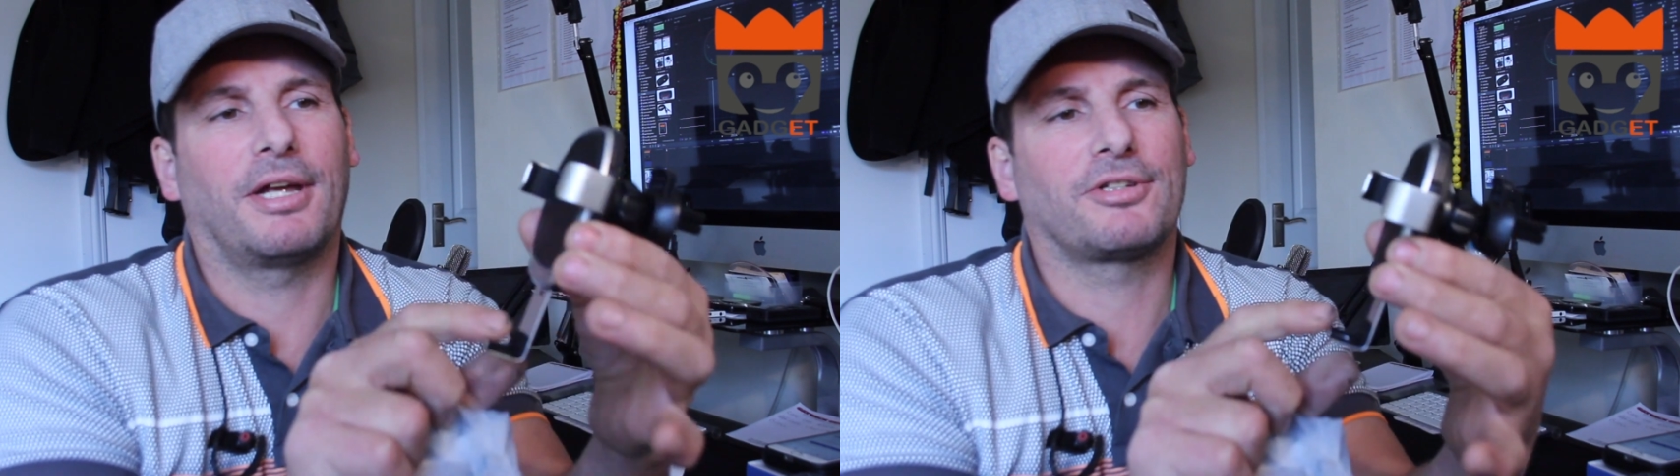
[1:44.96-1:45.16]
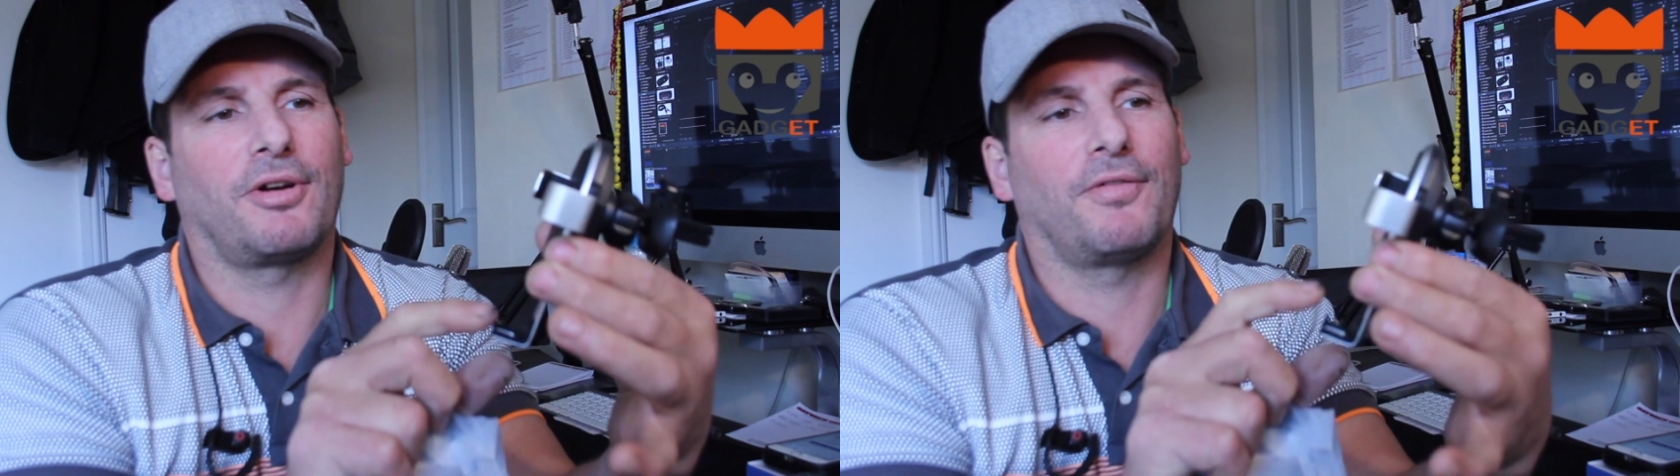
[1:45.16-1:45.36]

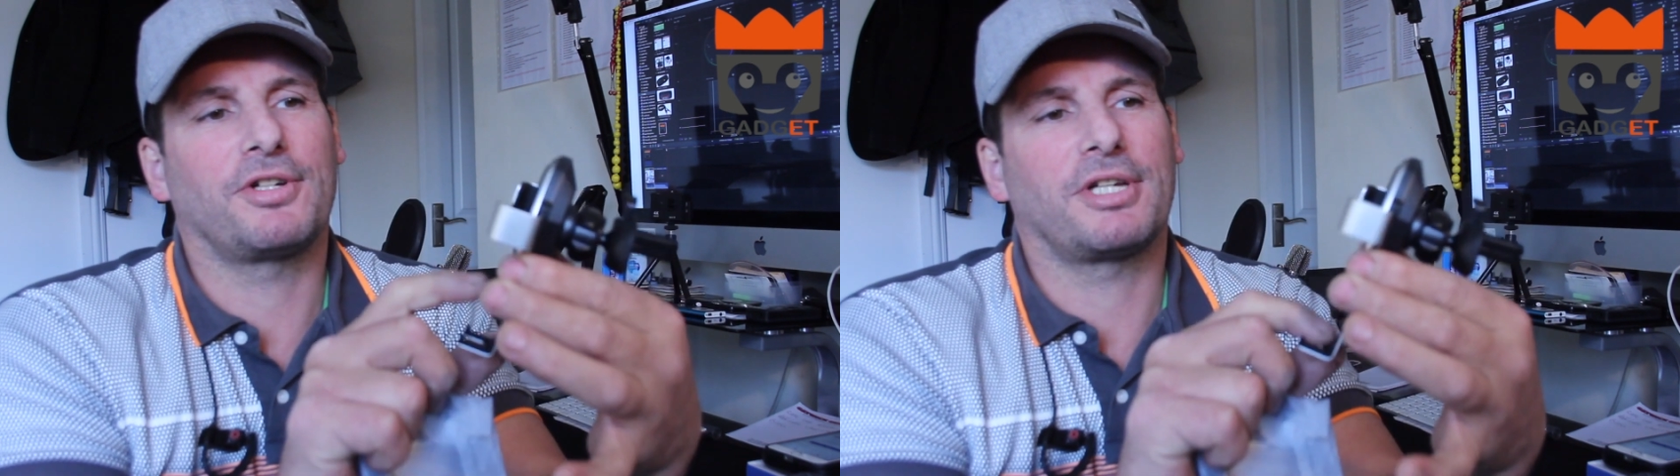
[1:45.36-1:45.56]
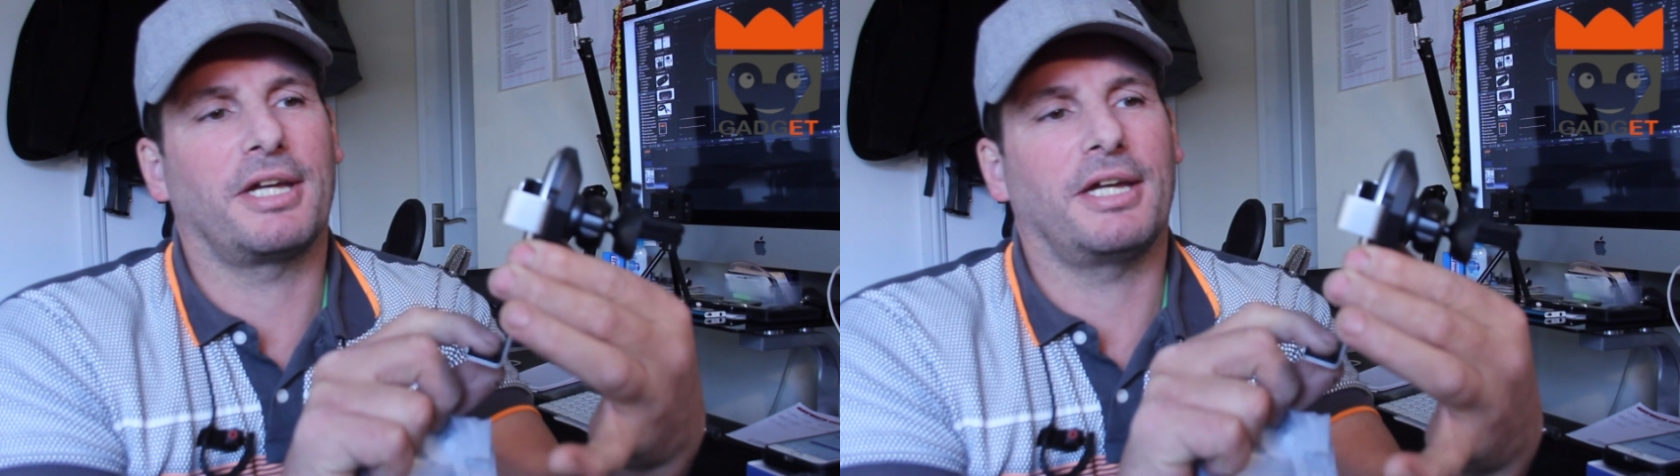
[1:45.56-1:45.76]
that's
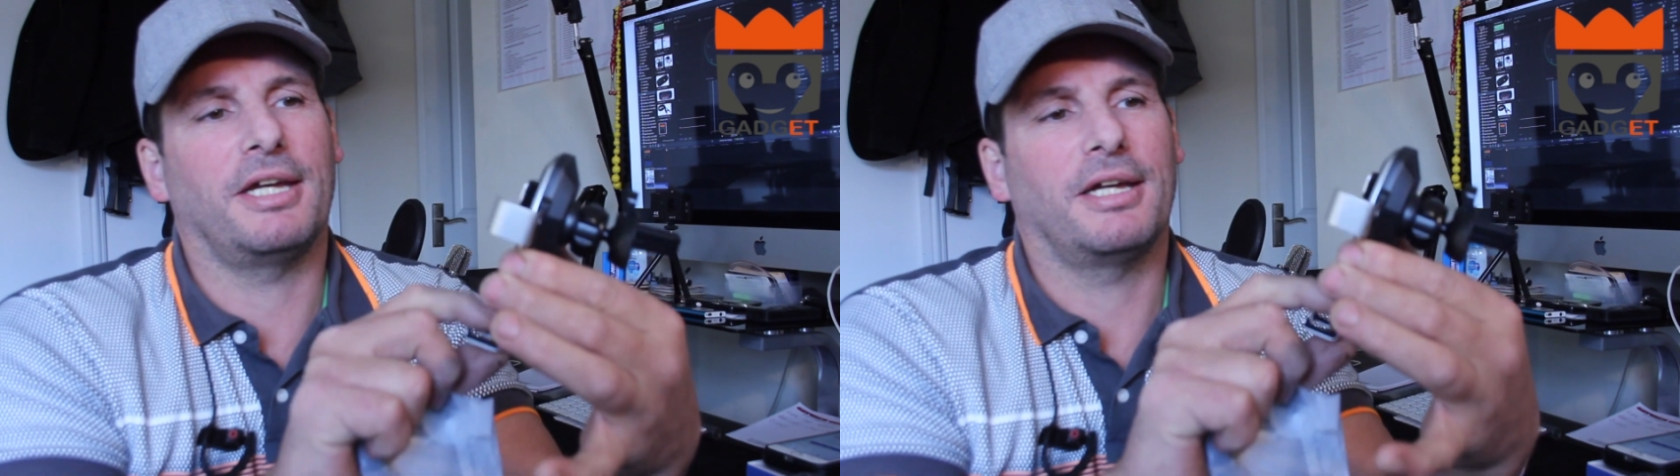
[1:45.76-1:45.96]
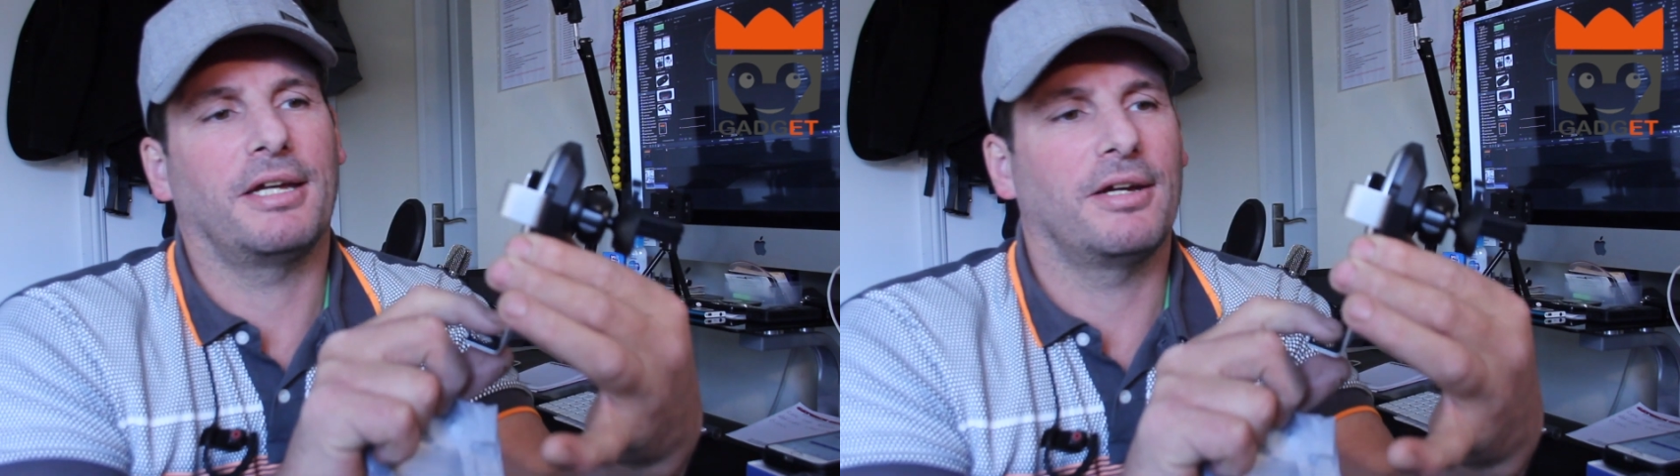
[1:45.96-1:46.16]
obviously,
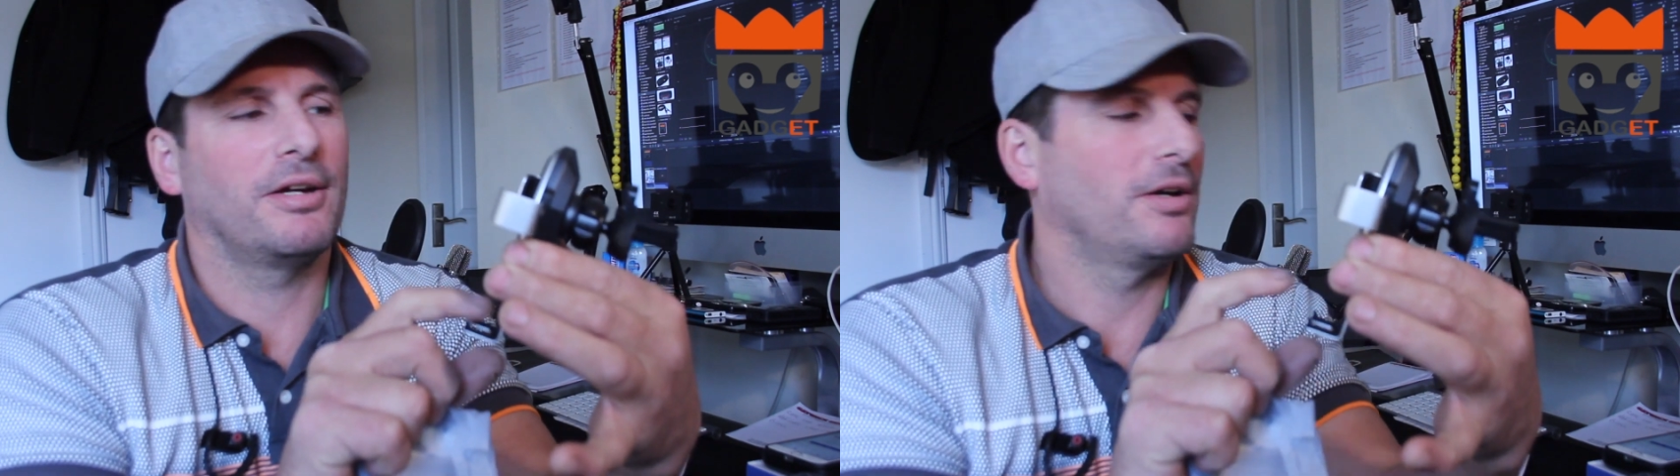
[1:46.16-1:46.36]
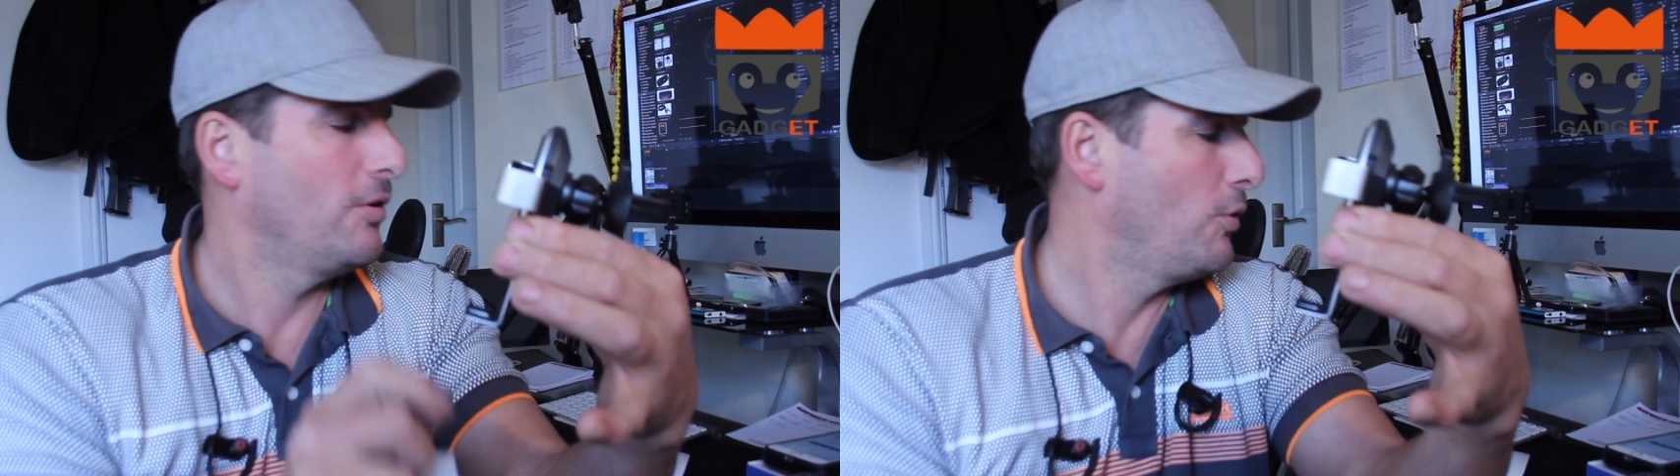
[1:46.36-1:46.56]

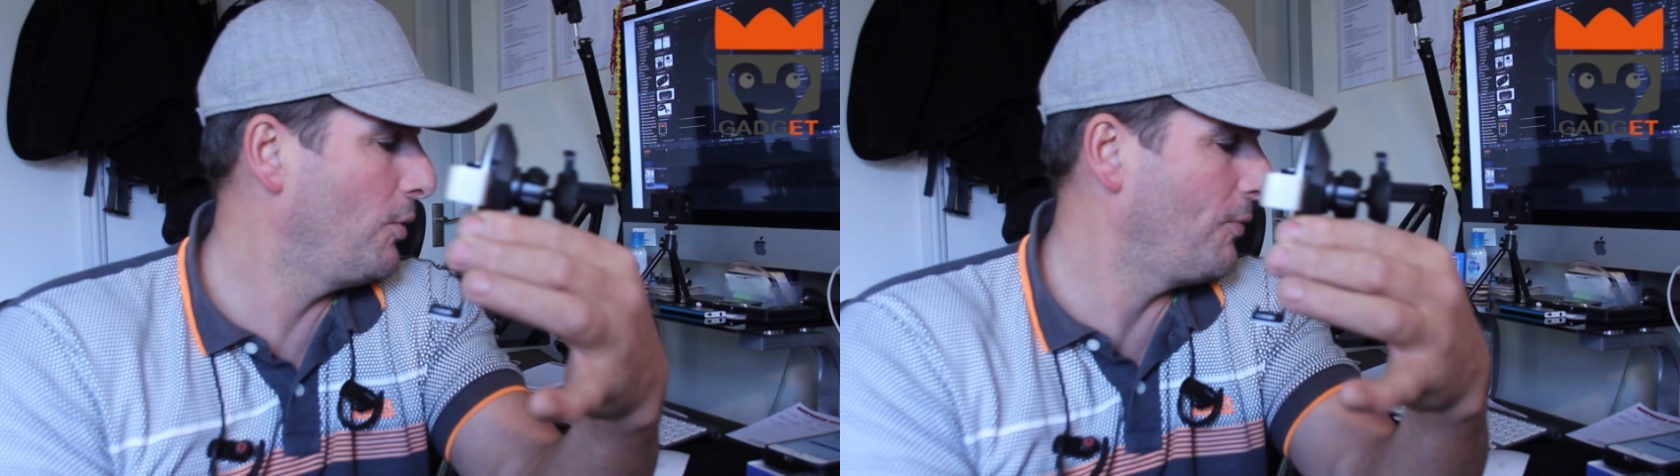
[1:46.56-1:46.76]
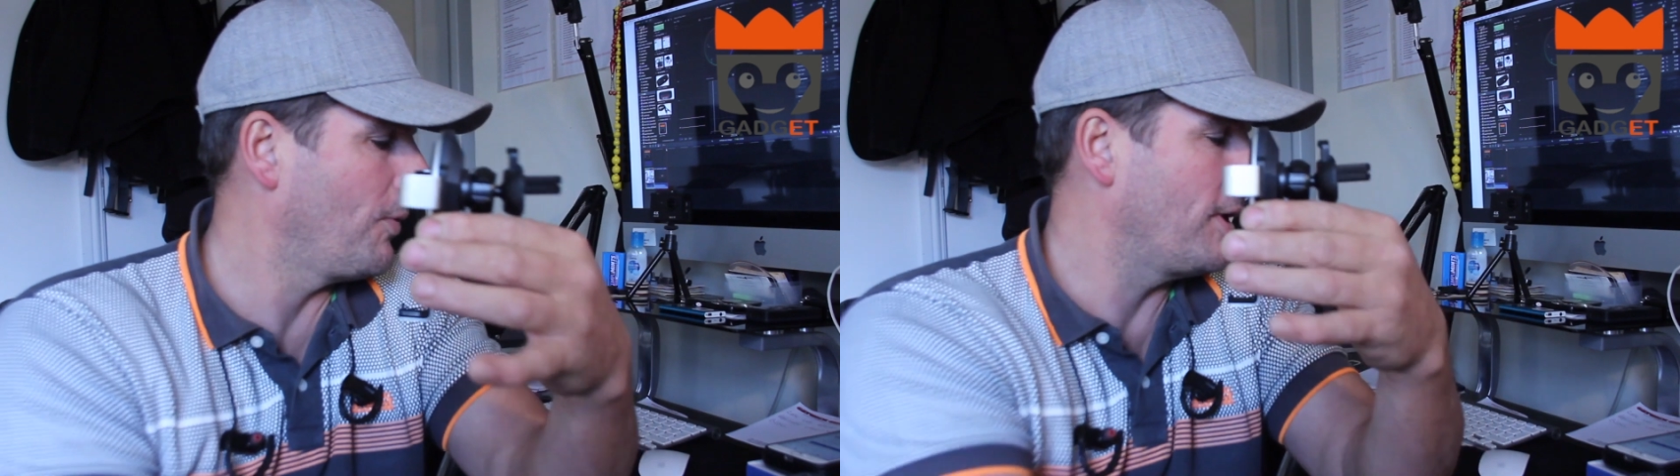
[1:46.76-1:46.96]

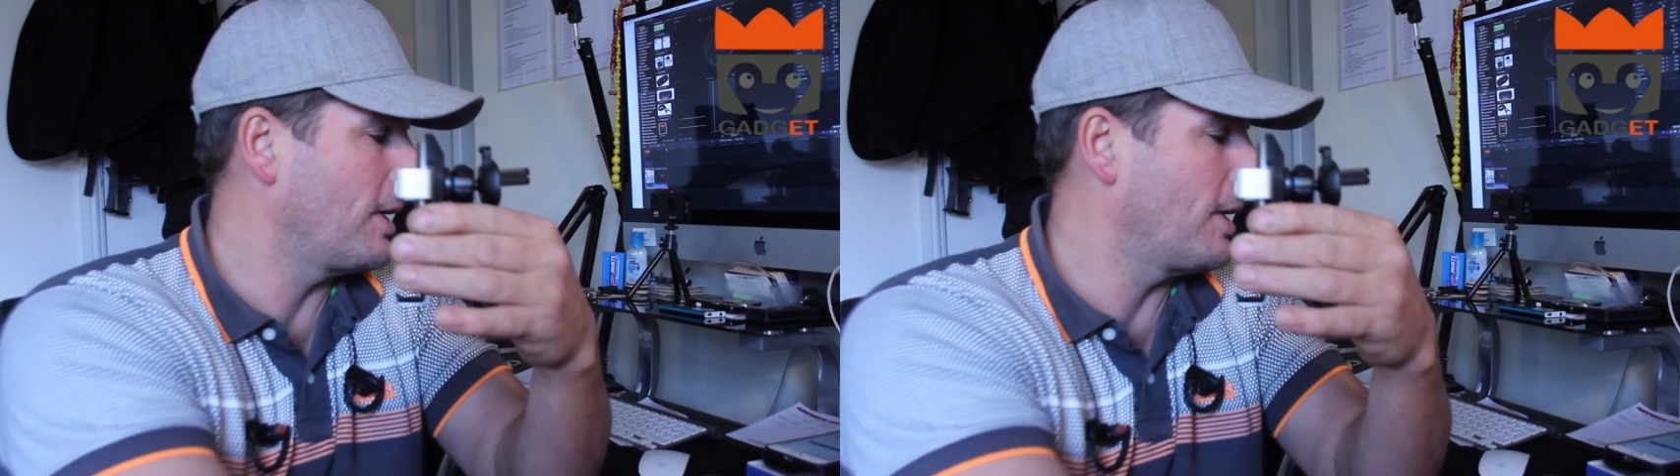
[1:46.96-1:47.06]
hopefully